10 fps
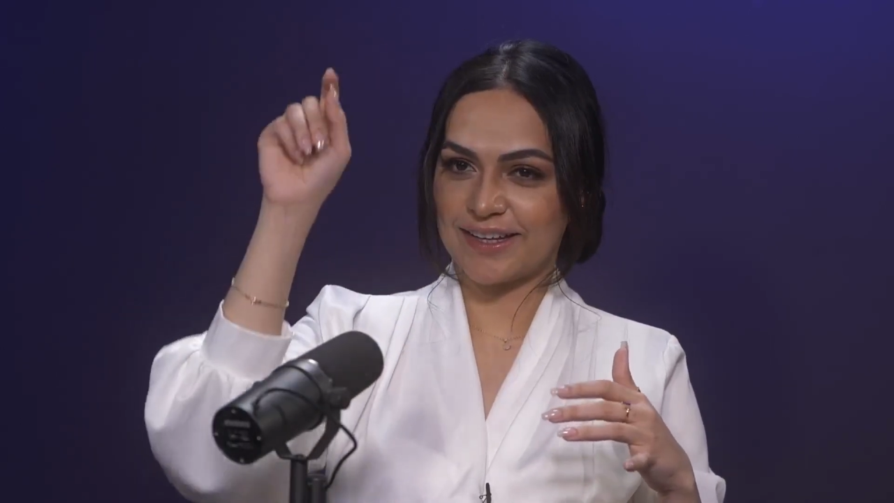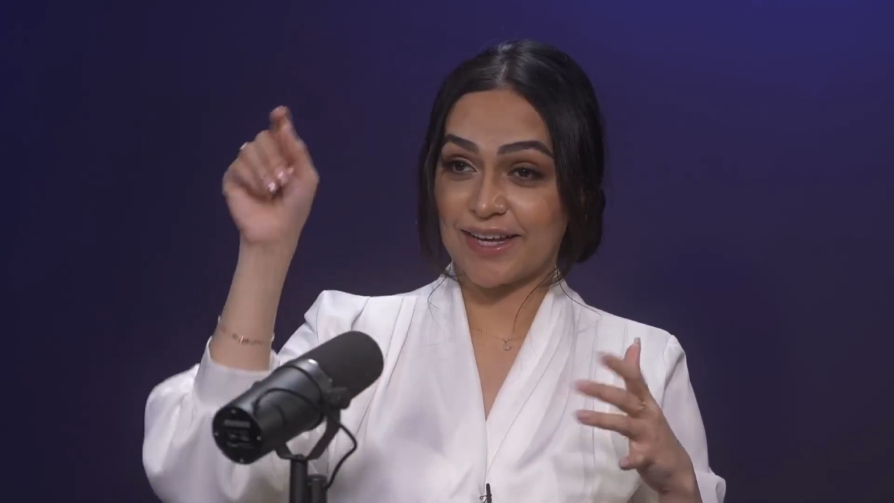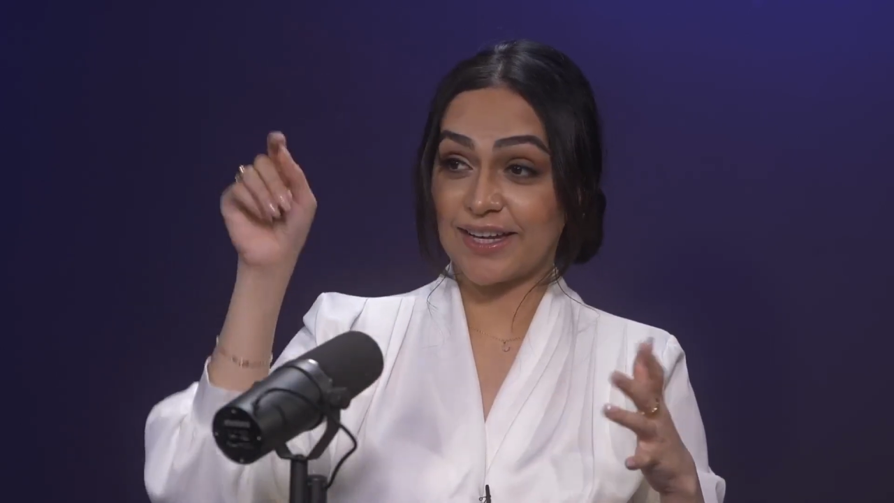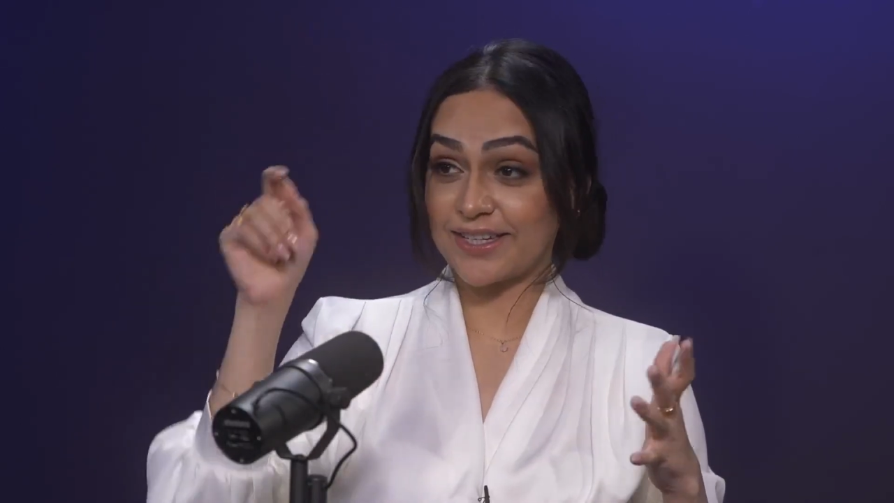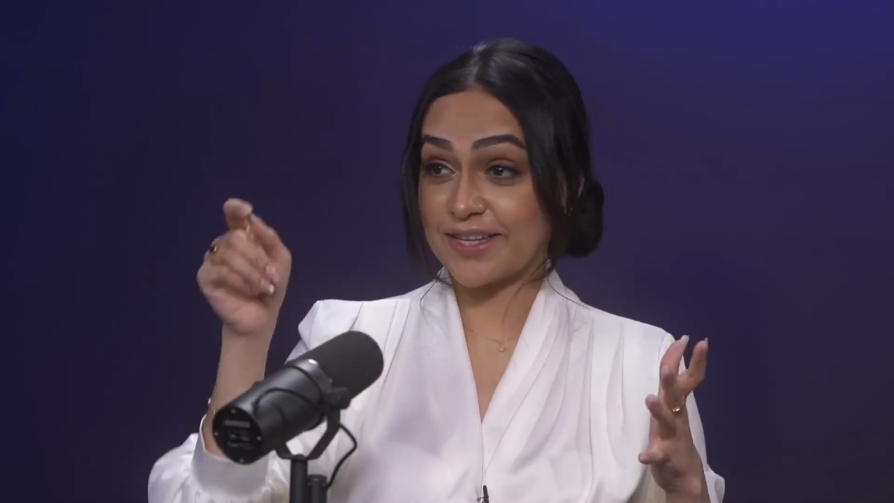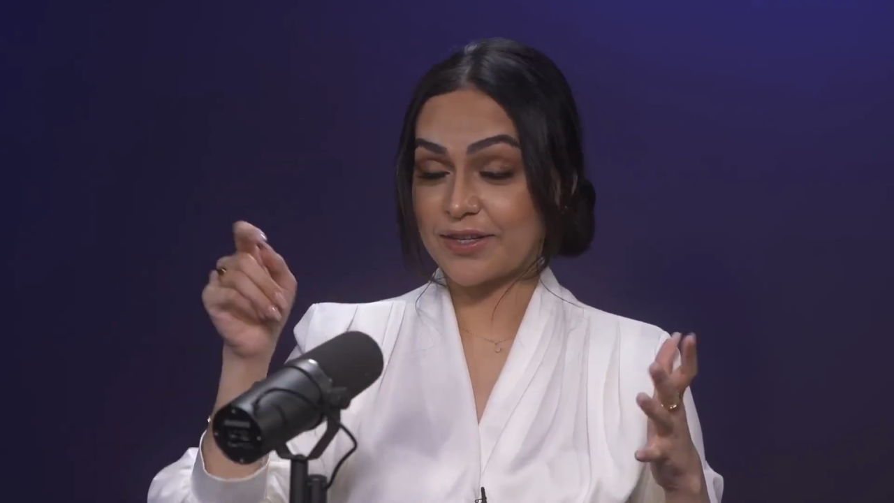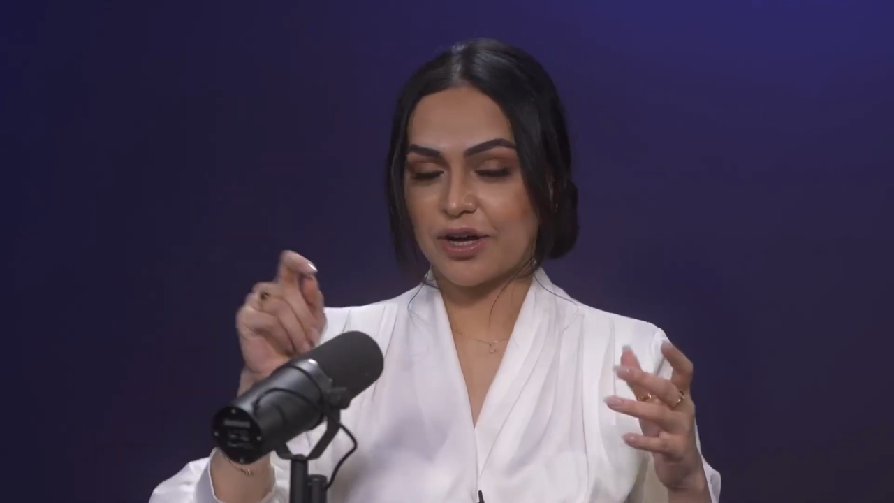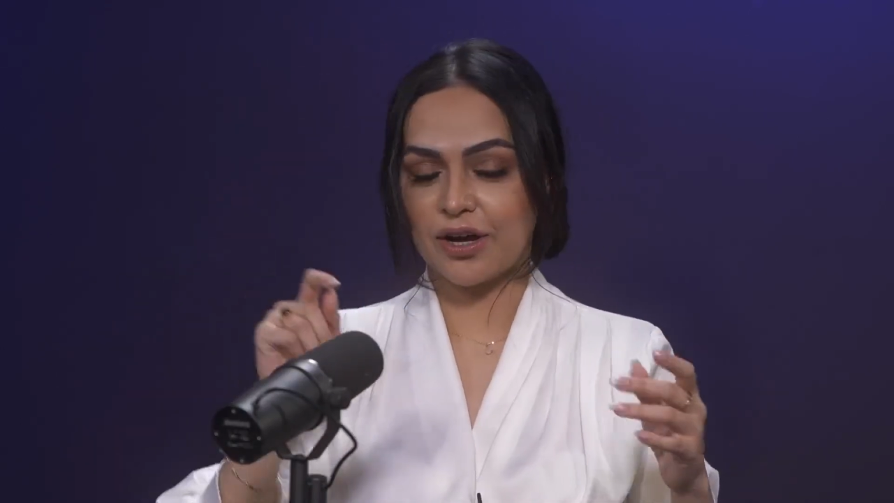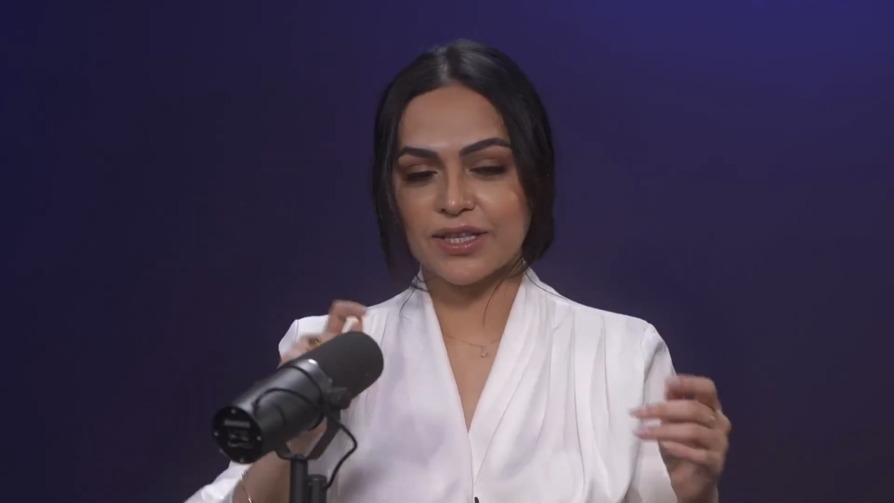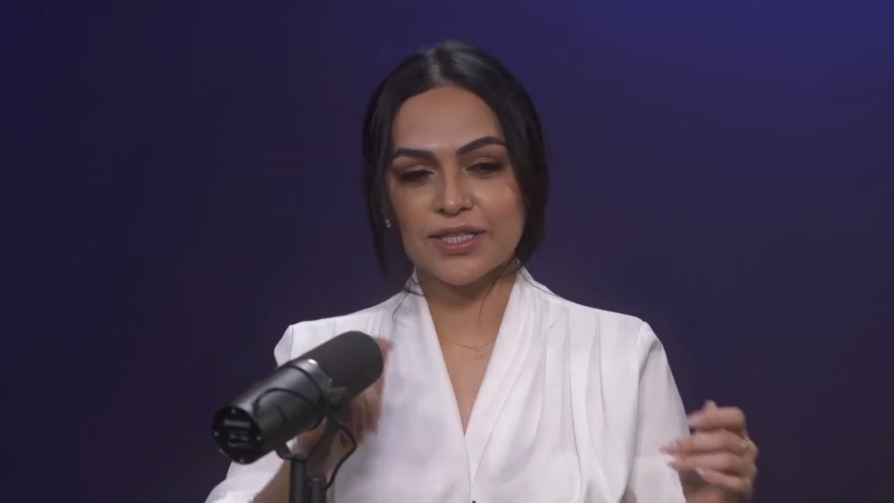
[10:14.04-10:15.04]
connecting the
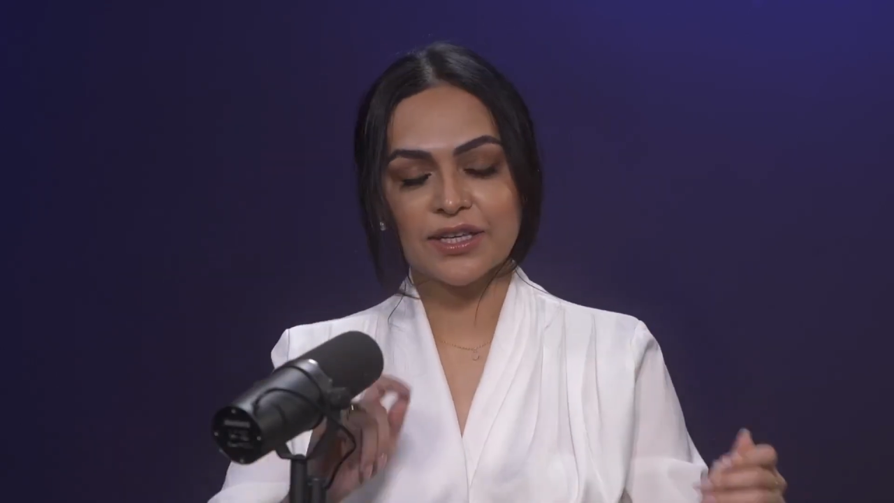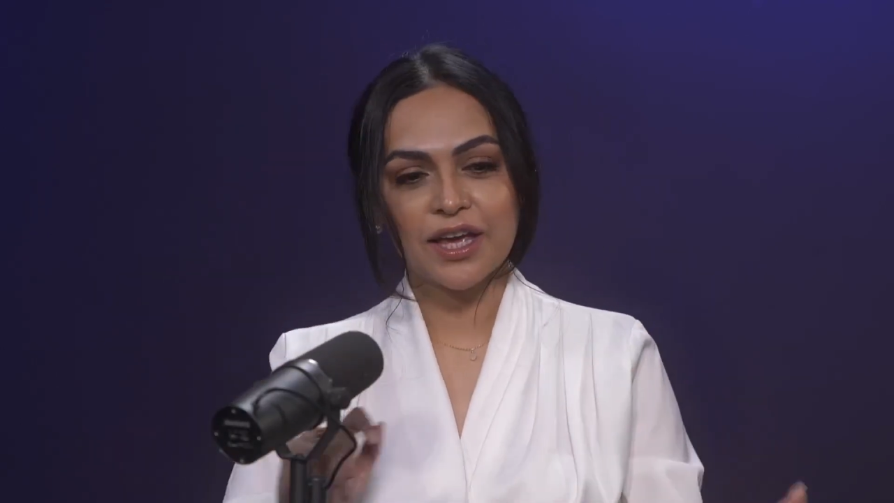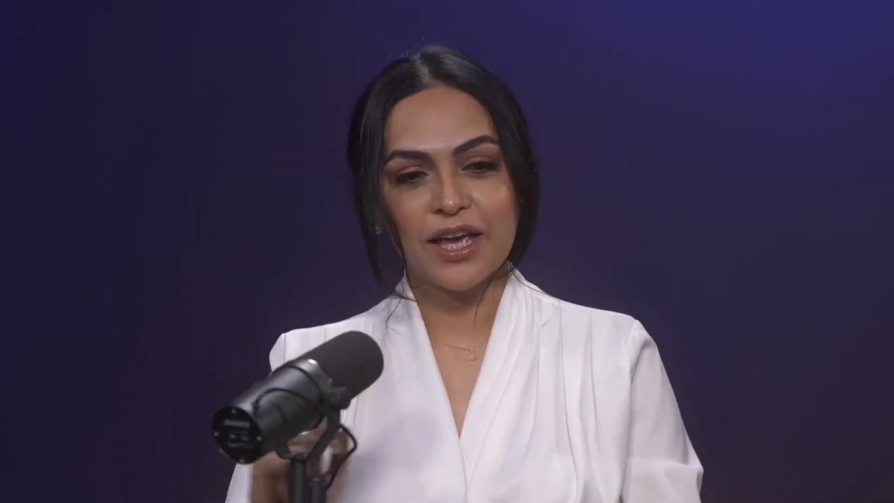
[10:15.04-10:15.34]
dots,